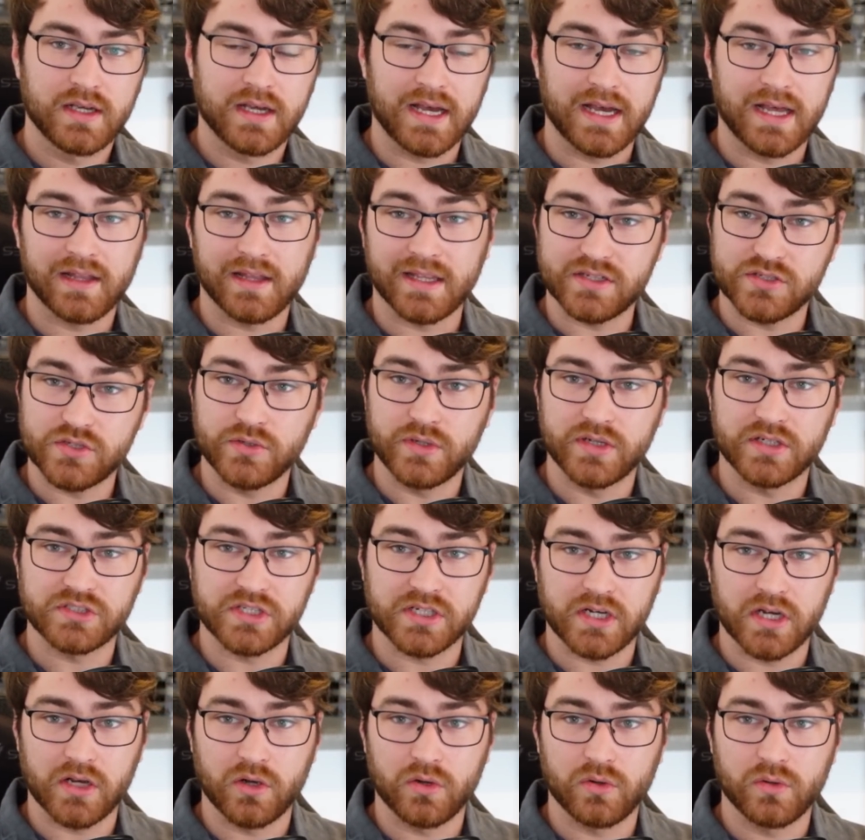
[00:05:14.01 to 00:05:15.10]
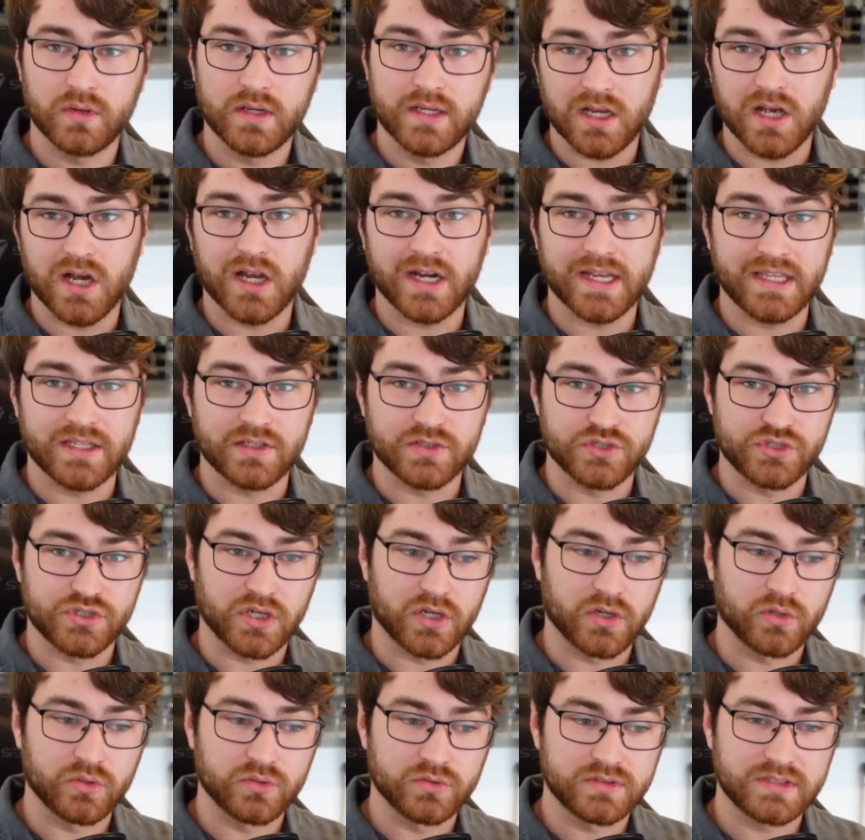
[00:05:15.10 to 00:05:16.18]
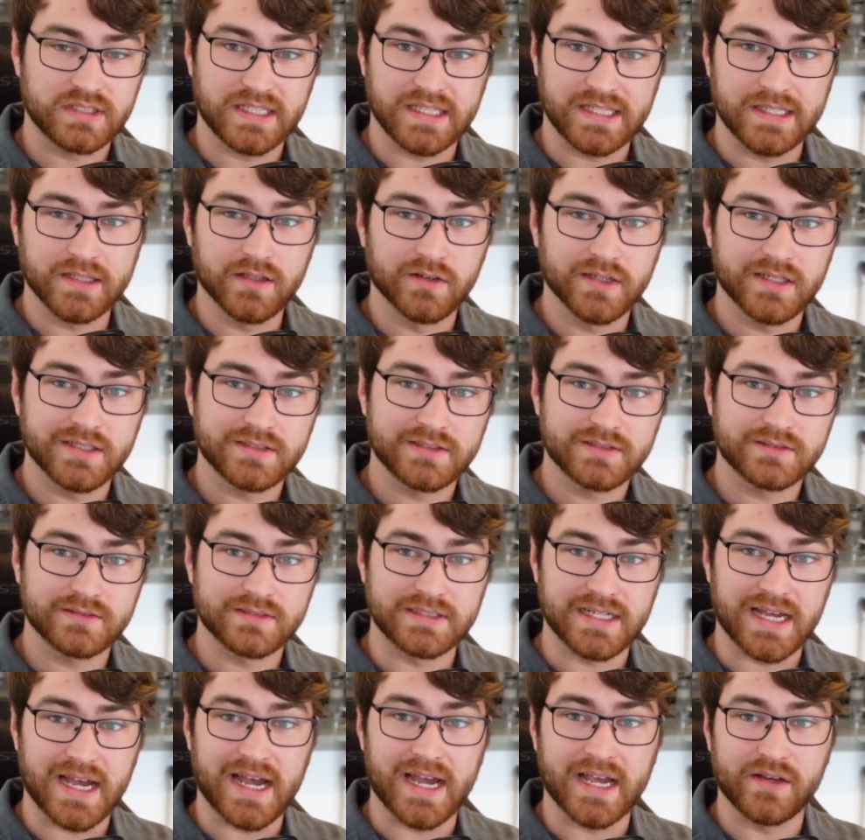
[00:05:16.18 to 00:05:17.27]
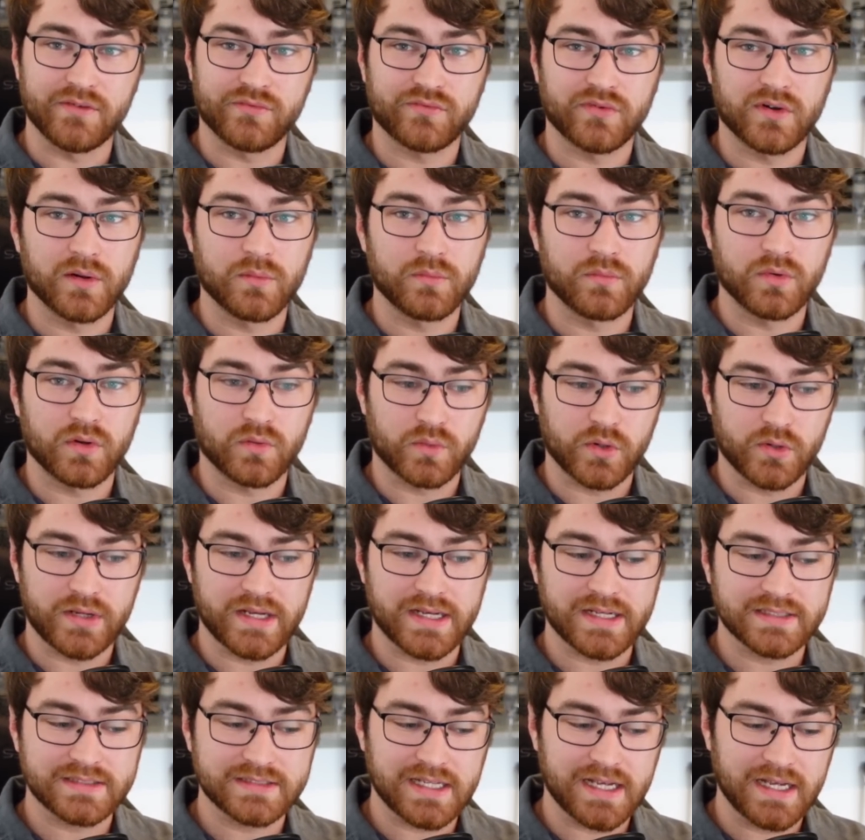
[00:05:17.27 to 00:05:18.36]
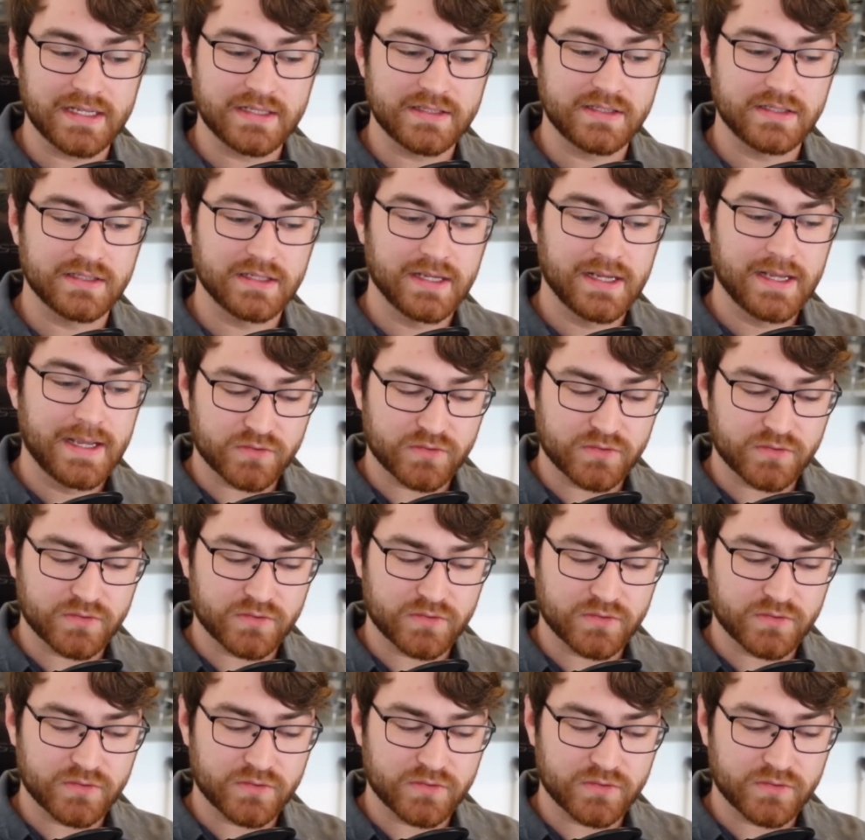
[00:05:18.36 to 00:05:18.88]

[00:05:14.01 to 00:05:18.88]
Like 2 years ago, Connie and Joe's eaglets died from rodenticides.